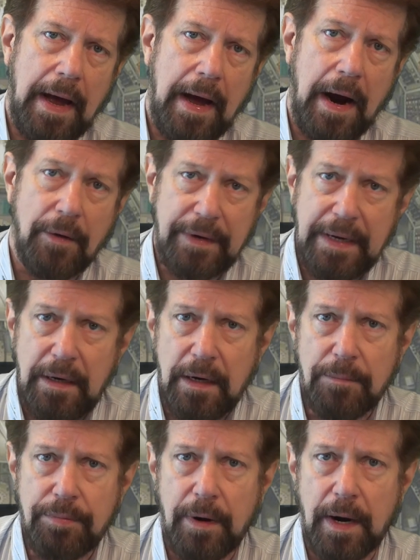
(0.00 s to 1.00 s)
Our GitHub
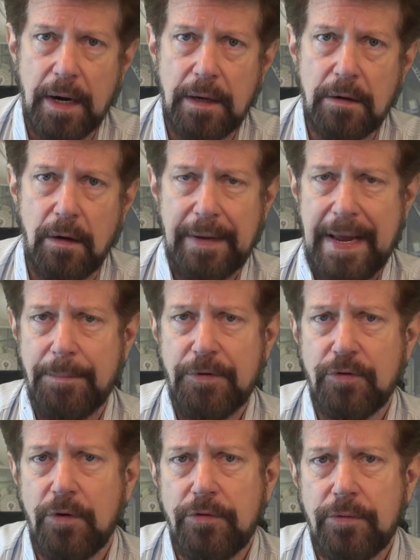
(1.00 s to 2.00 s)
product, called
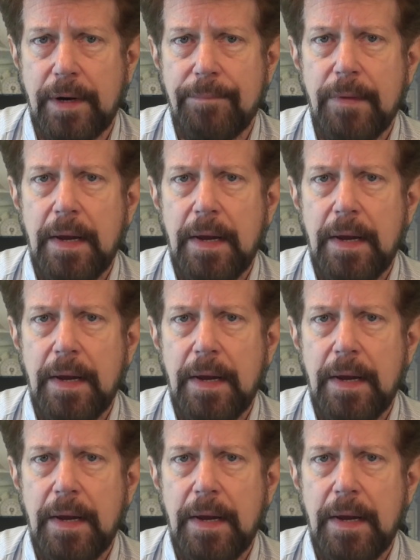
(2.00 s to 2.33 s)
AmbuSorcery,